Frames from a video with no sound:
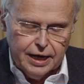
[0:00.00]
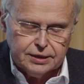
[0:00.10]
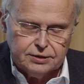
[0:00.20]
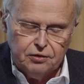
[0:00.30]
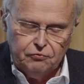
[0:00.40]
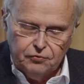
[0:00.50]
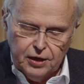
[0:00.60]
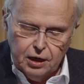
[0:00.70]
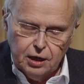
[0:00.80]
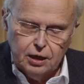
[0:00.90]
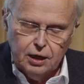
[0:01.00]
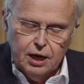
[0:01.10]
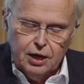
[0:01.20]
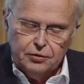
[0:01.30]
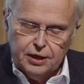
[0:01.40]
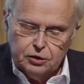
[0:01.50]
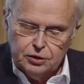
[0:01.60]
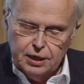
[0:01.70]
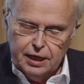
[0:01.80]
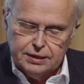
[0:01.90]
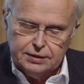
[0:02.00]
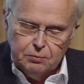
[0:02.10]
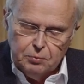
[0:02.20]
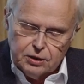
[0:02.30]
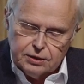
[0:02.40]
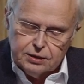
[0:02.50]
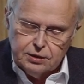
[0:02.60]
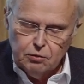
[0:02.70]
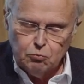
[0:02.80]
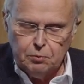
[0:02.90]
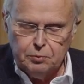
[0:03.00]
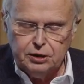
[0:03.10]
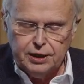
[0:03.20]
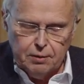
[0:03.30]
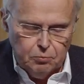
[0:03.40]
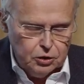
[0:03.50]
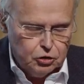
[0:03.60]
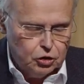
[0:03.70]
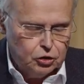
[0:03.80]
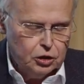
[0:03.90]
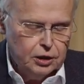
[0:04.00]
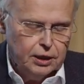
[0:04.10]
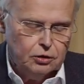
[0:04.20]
as they fear that the exhibits will be damaged